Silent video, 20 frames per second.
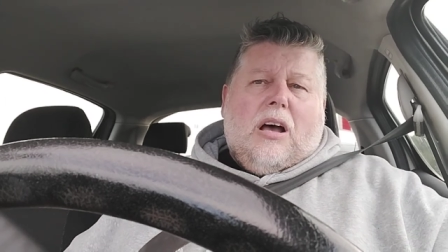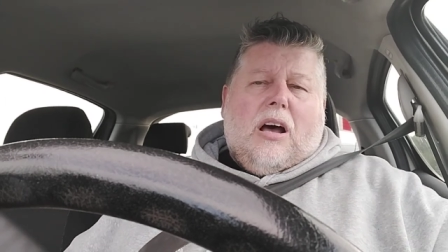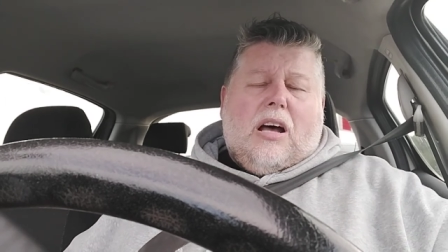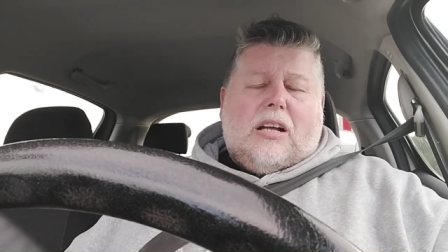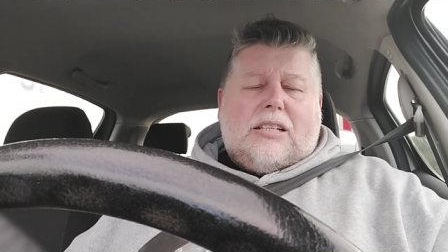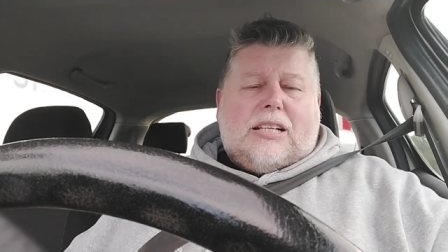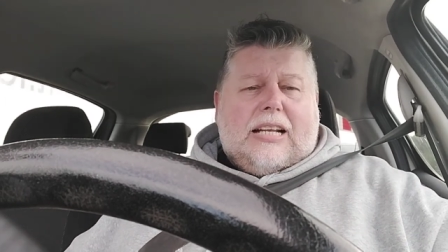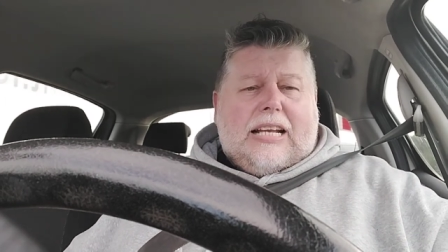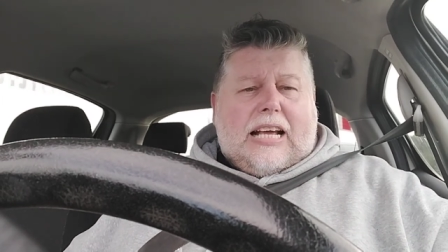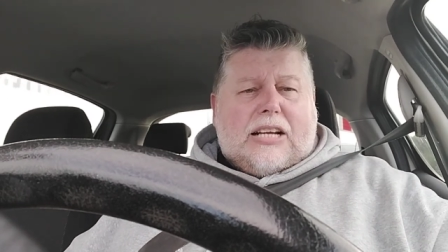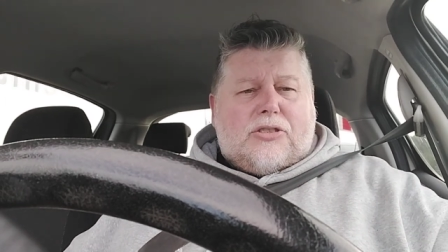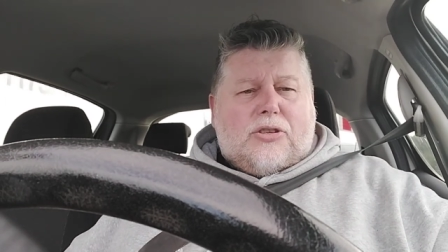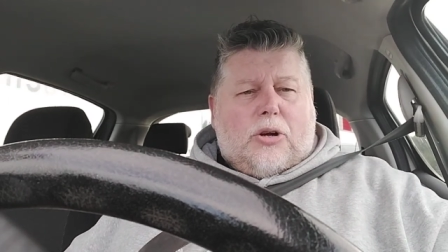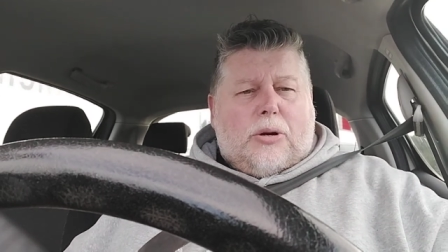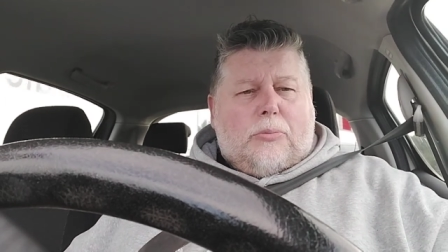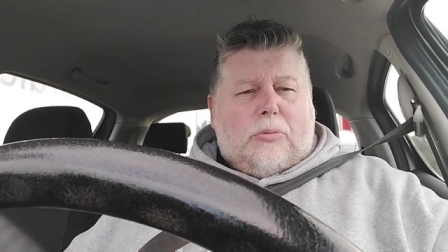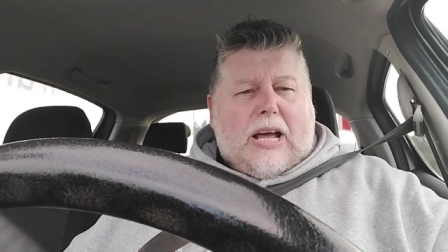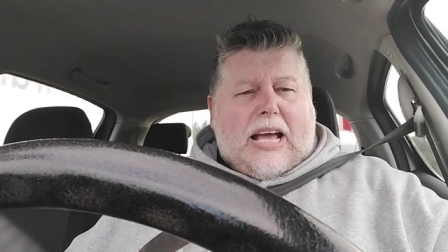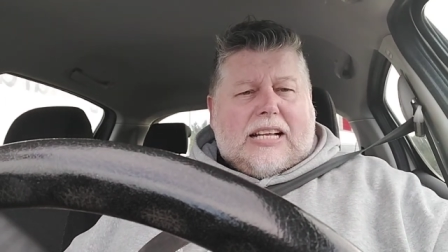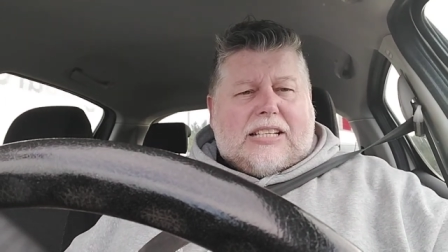Until next
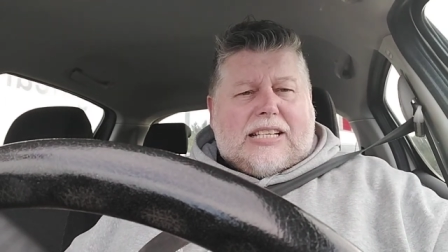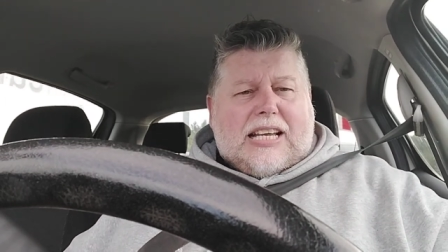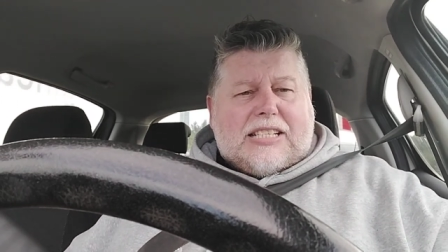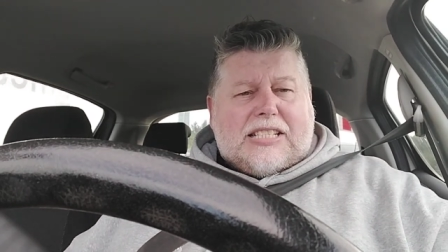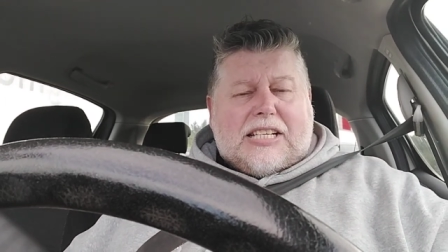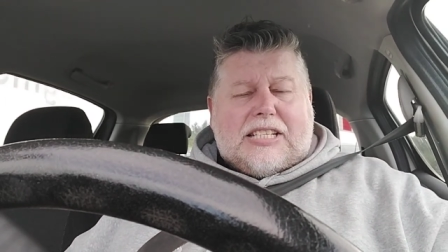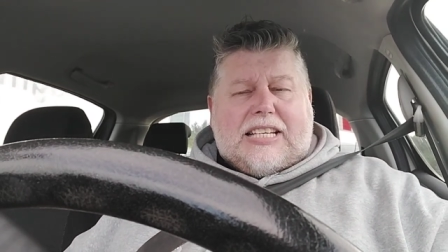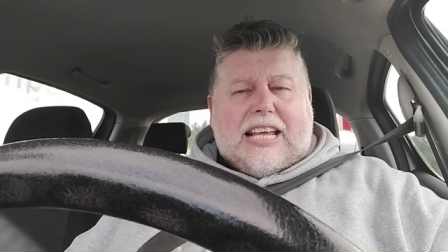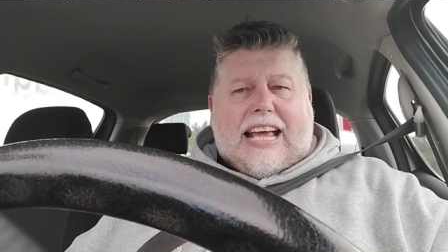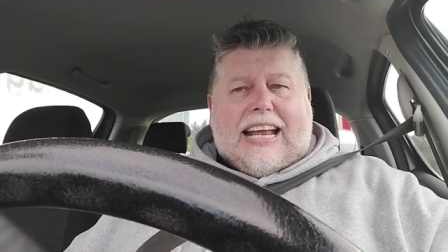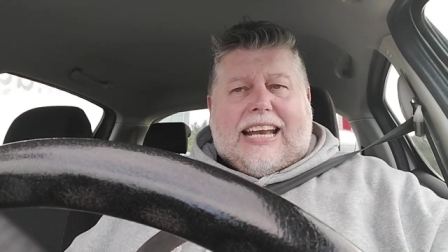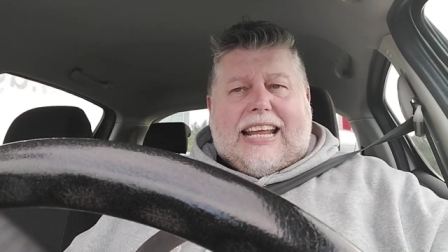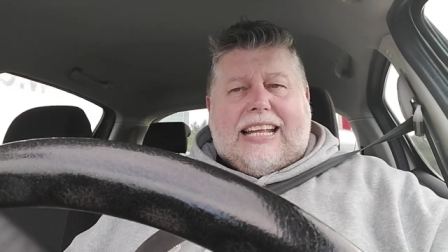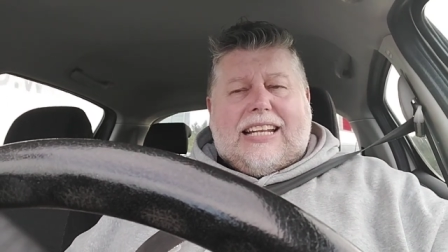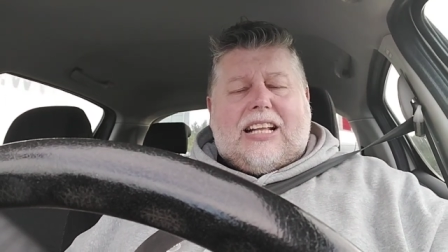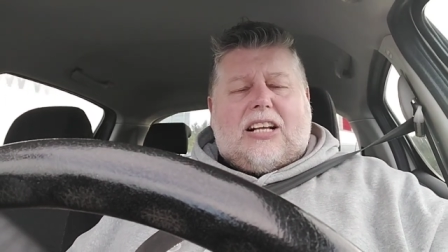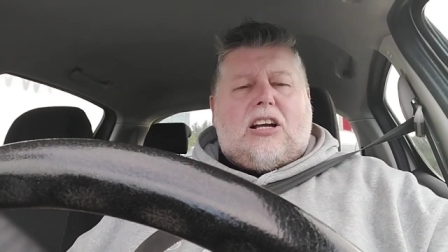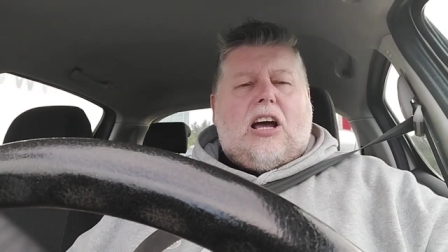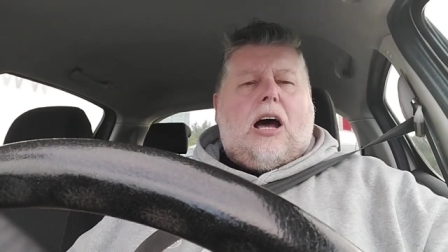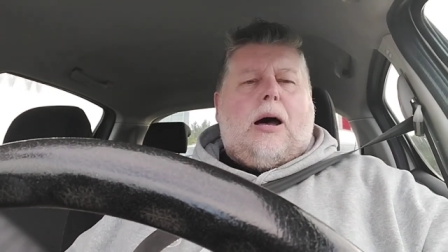time, Reds, as I said, in
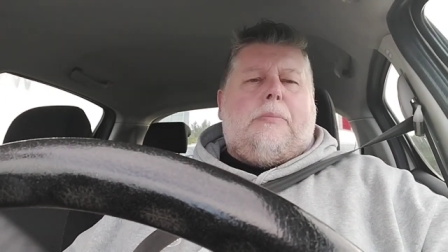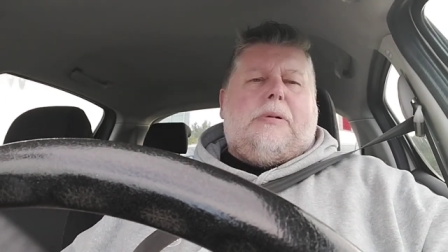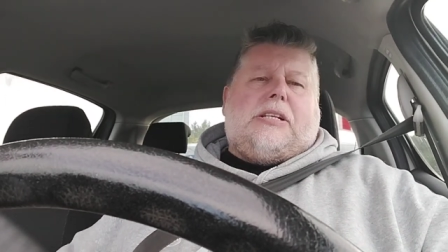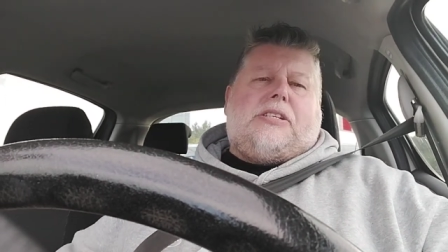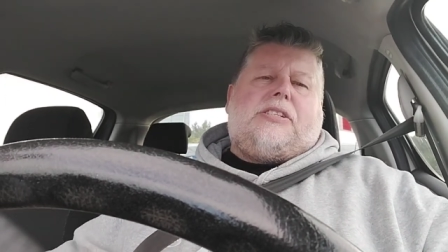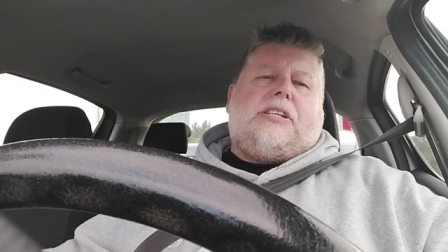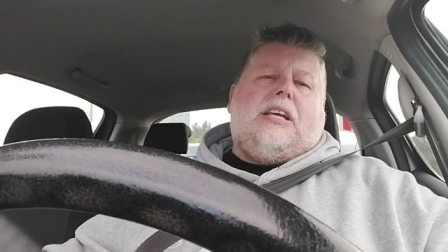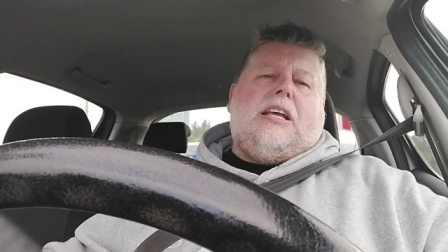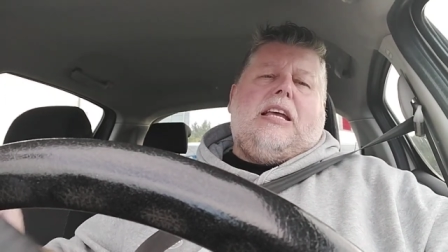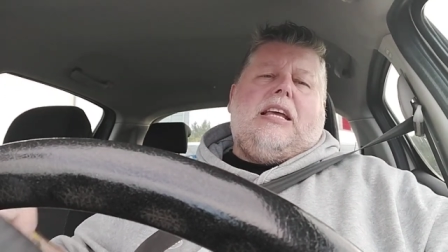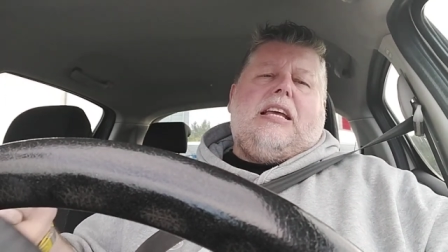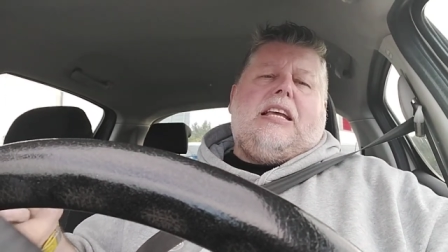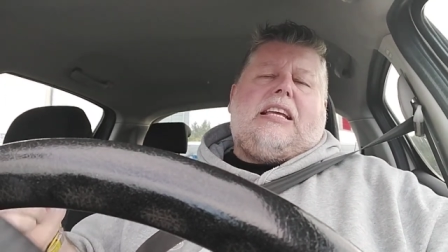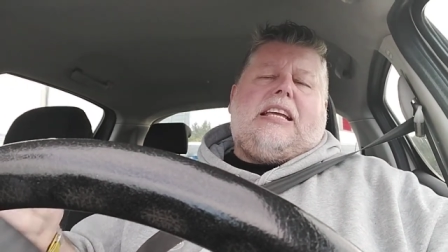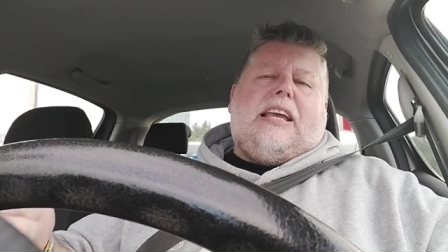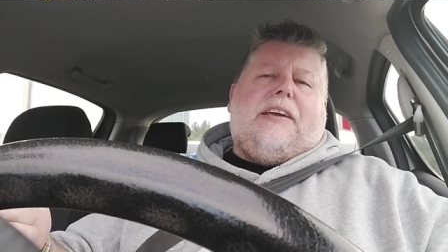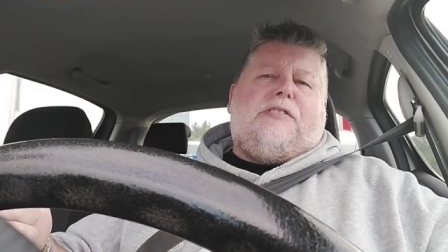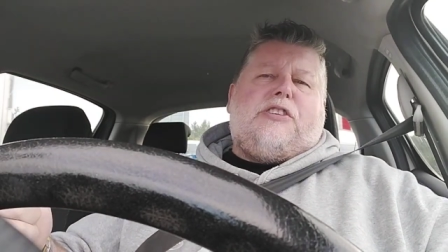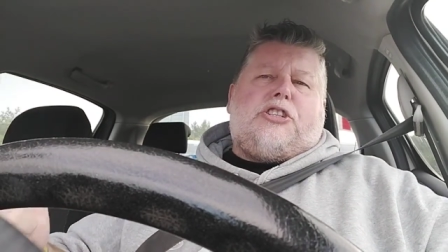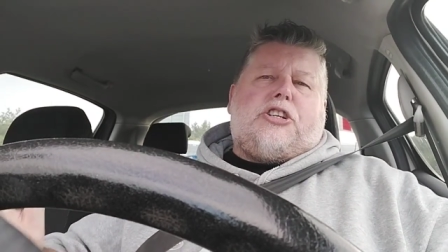the comments,
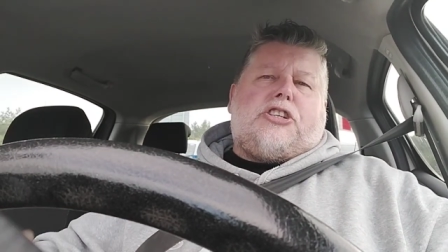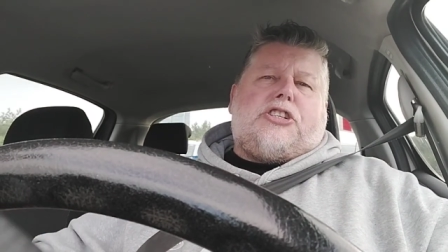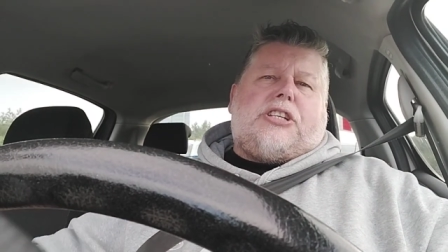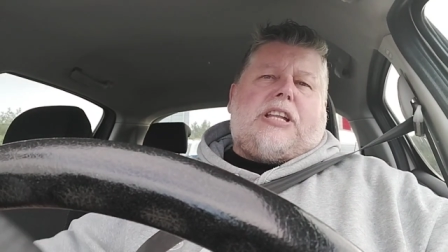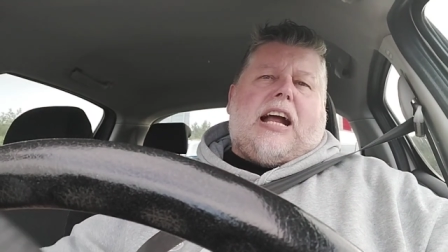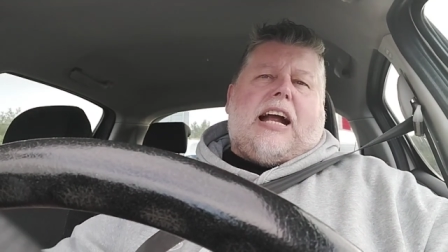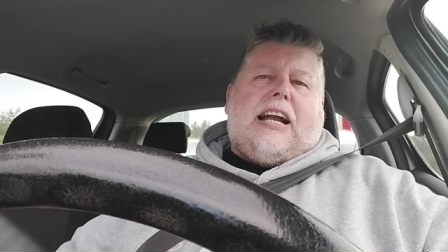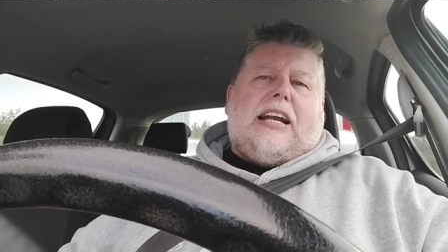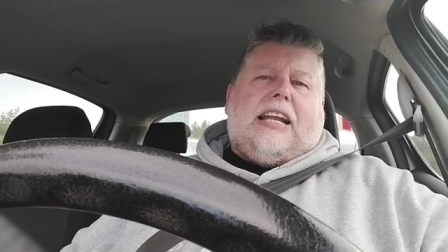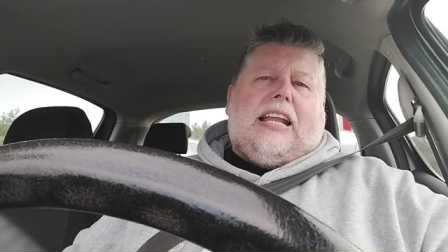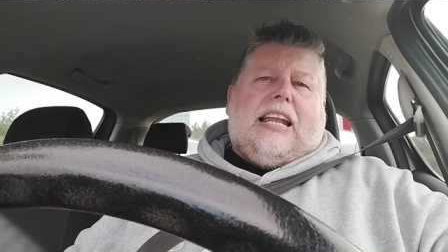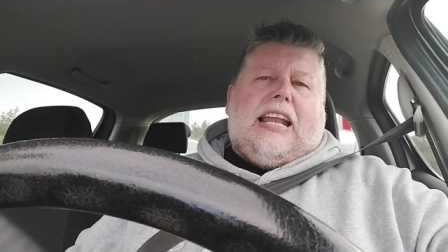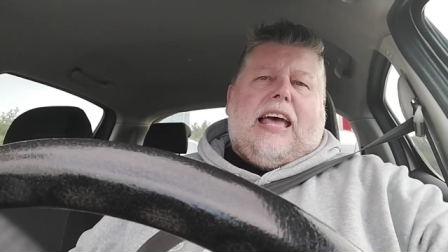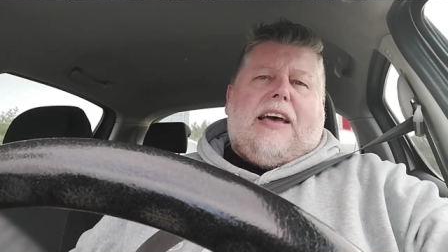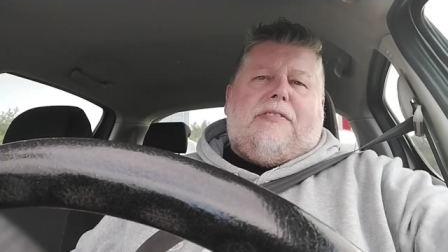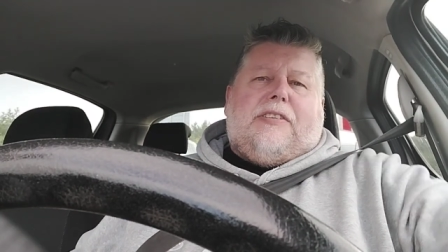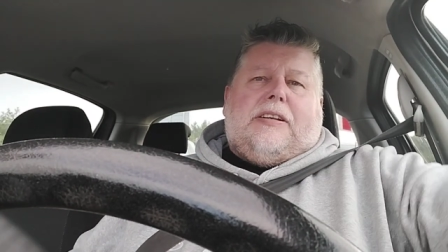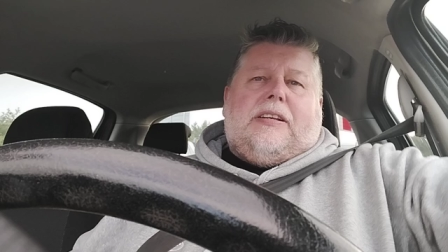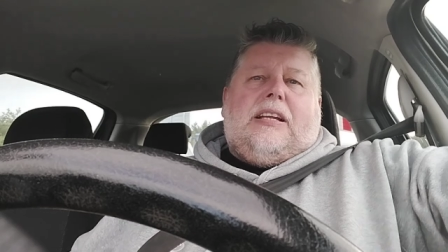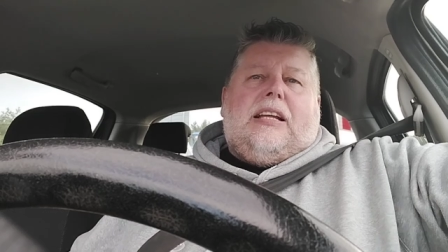give us your starting
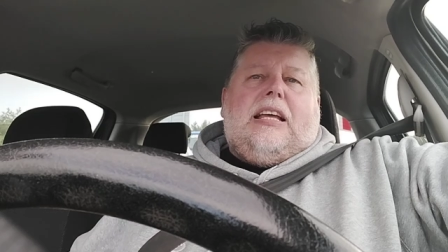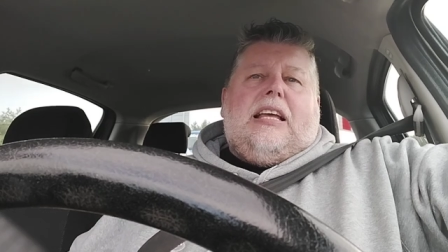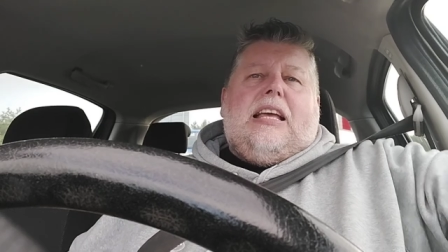11.